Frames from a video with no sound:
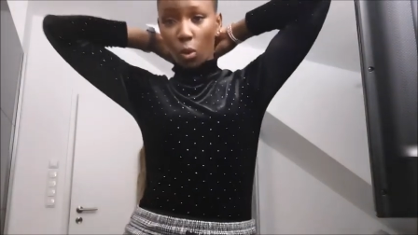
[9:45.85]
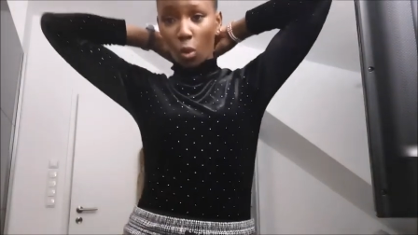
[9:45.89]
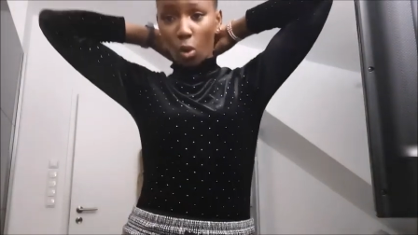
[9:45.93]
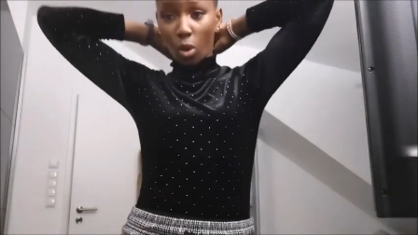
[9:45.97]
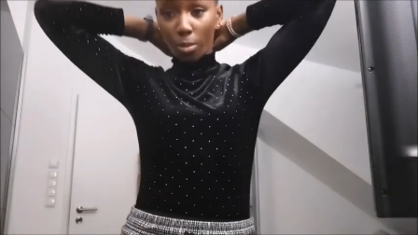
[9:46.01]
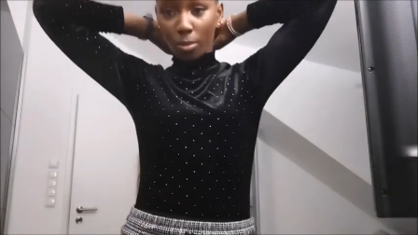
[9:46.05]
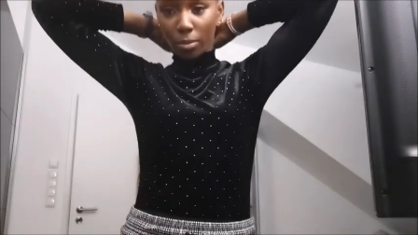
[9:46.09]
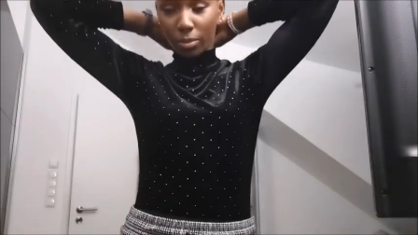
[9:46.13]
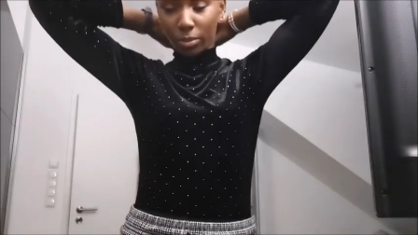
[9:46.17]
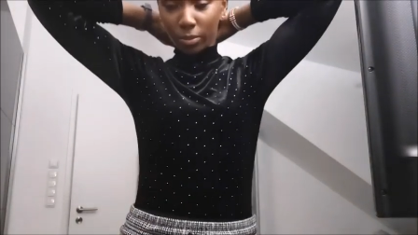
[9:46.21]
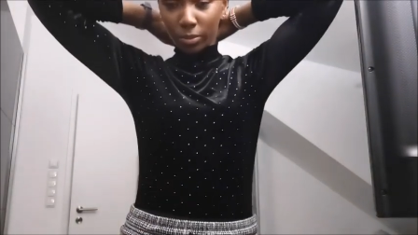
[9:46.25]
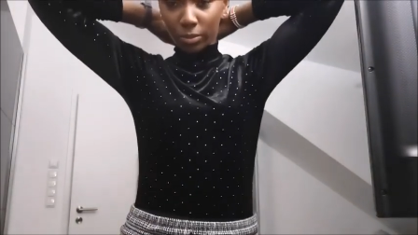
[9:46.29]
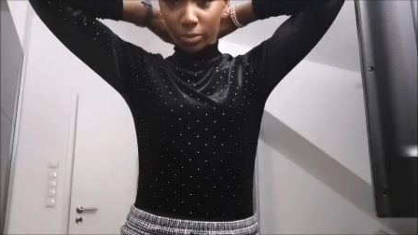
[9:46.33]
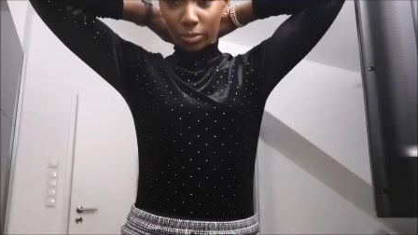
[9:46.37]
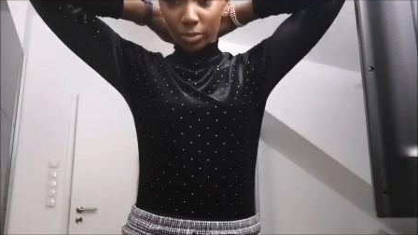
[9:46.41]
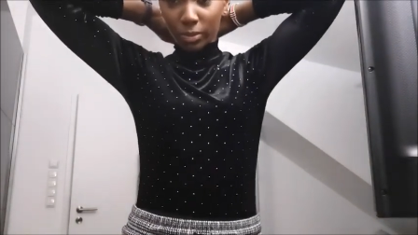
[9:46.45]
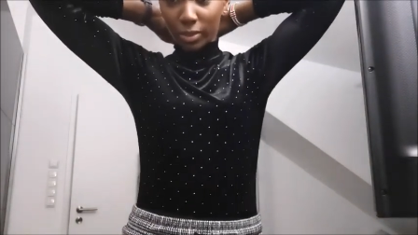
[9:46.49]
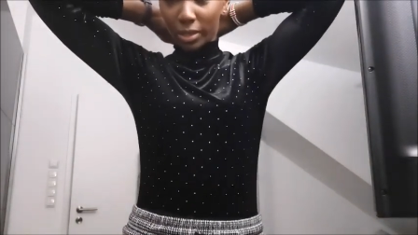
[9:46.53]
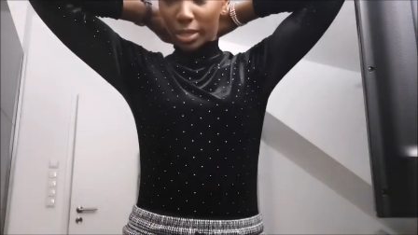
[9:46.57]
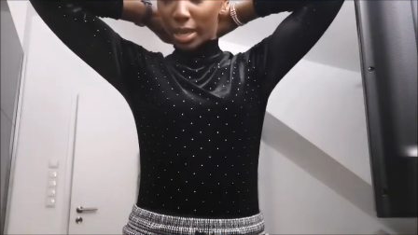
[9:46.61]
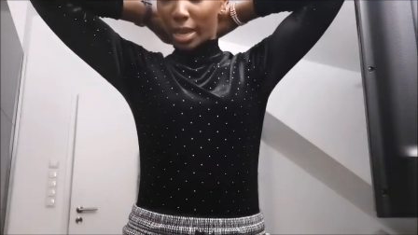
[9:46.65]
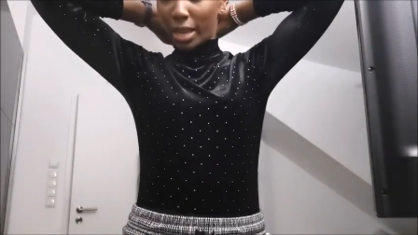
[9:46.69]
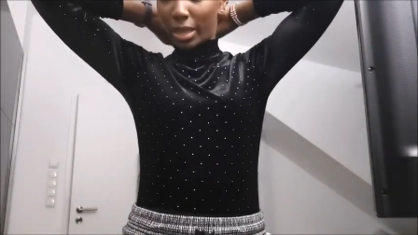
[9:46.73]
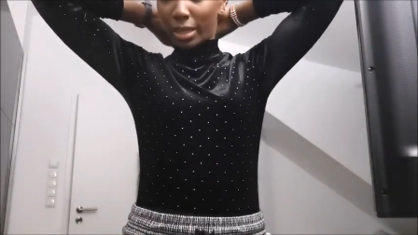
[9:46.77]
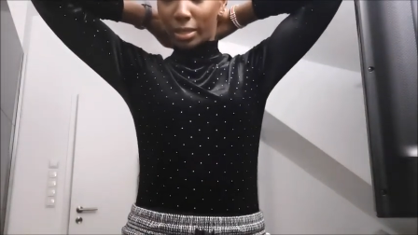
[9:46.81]
home
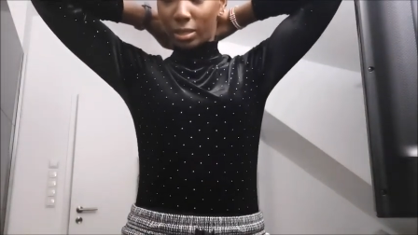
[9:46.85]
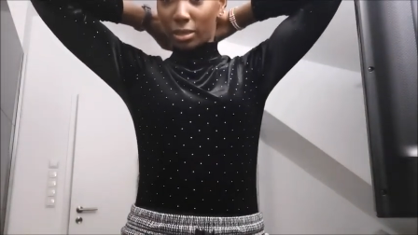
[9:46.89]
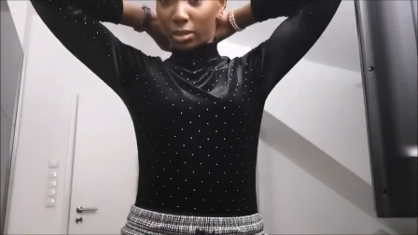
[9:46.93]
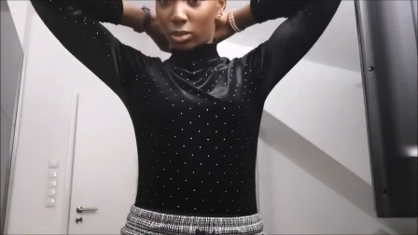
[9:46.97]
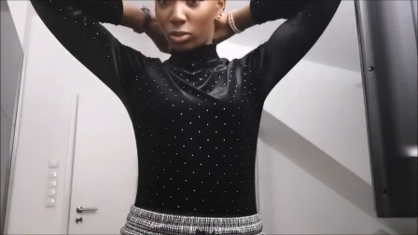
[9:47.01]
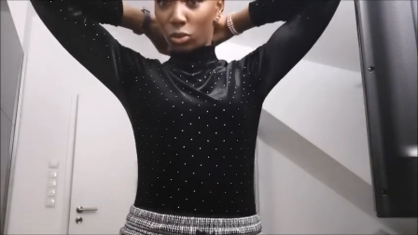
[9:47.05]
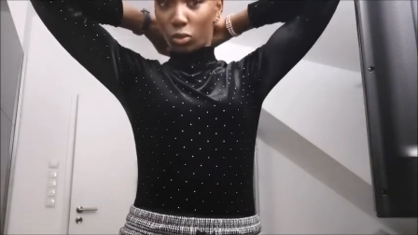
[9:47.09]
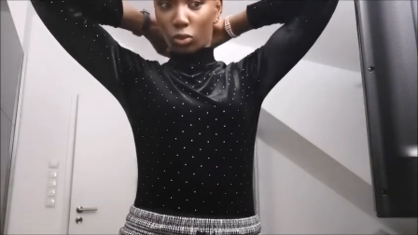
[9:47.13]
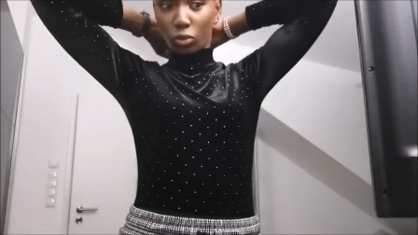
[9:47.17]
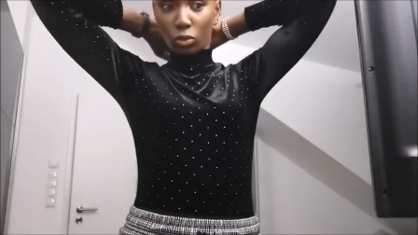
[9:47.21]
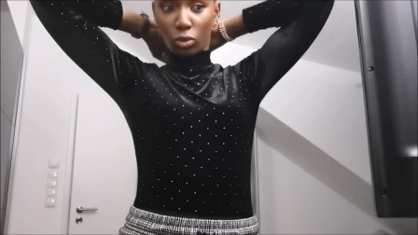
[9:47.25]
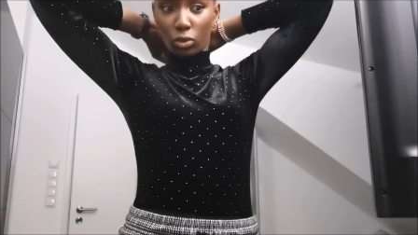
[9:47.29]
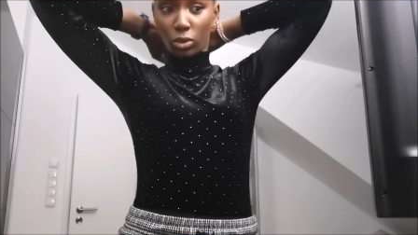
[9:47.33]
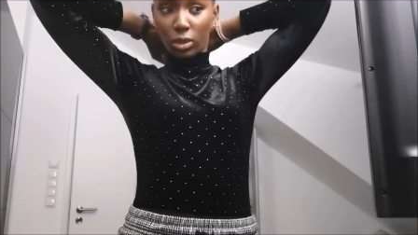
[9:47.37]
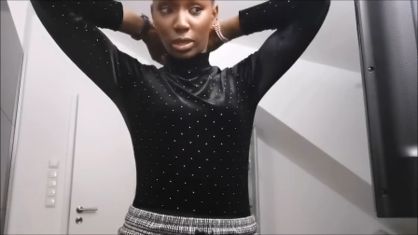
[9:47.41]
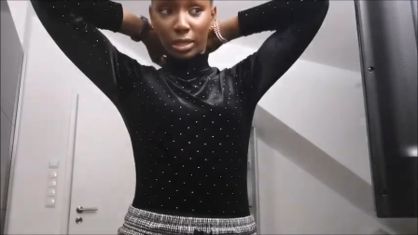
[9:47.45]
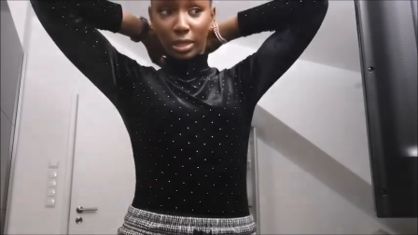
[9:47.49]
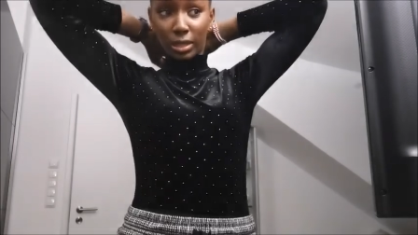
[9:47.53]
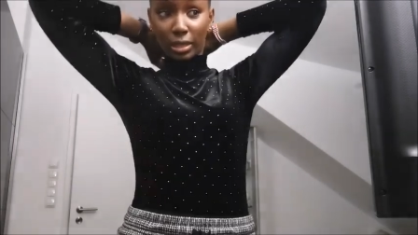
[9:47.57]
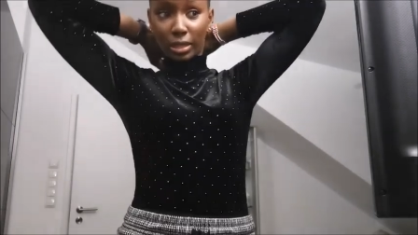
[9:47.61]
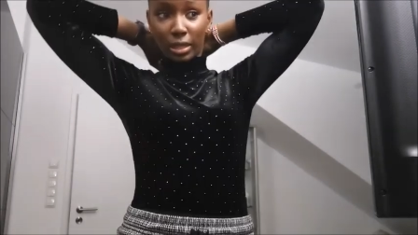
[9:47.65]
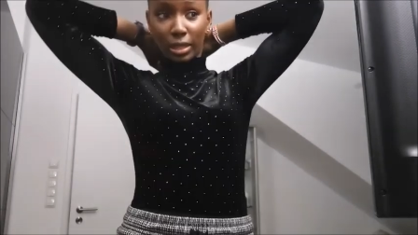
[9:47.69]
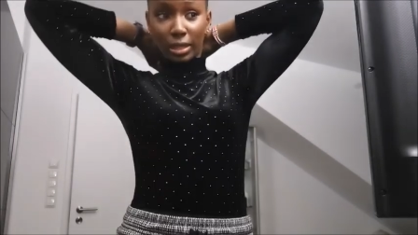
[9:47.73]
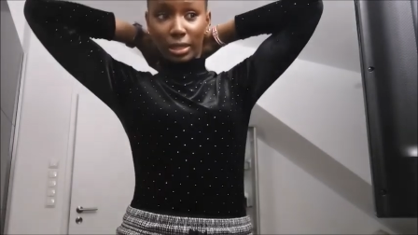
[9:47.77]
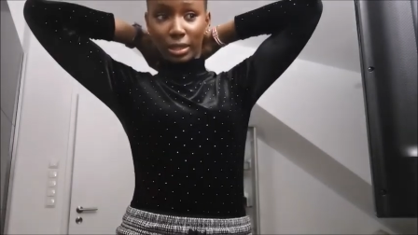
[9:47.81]
like two,
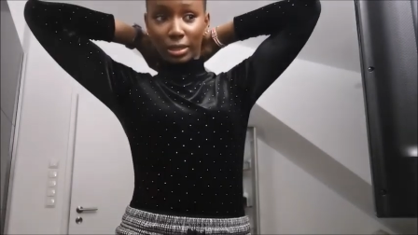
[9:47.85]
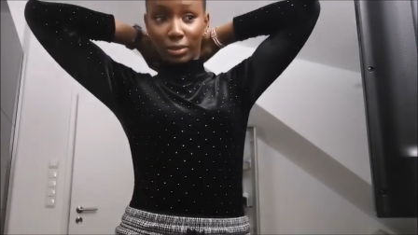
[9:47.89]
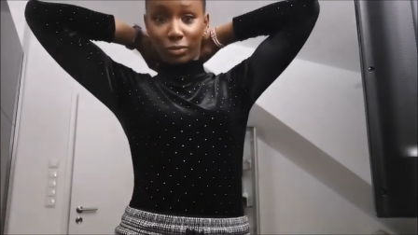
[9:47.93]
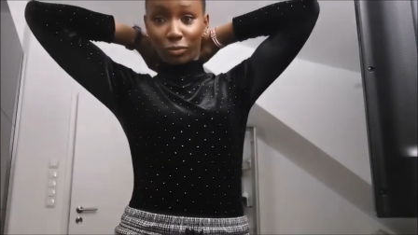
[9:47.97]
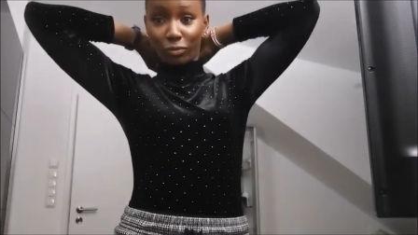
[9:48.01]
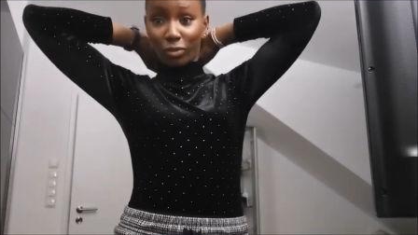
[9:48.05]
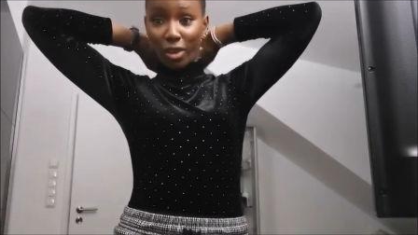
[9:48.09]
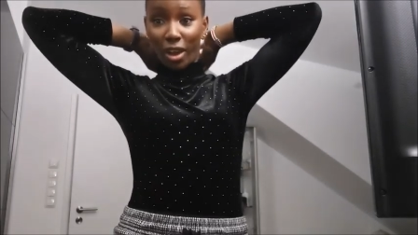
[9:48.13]
literally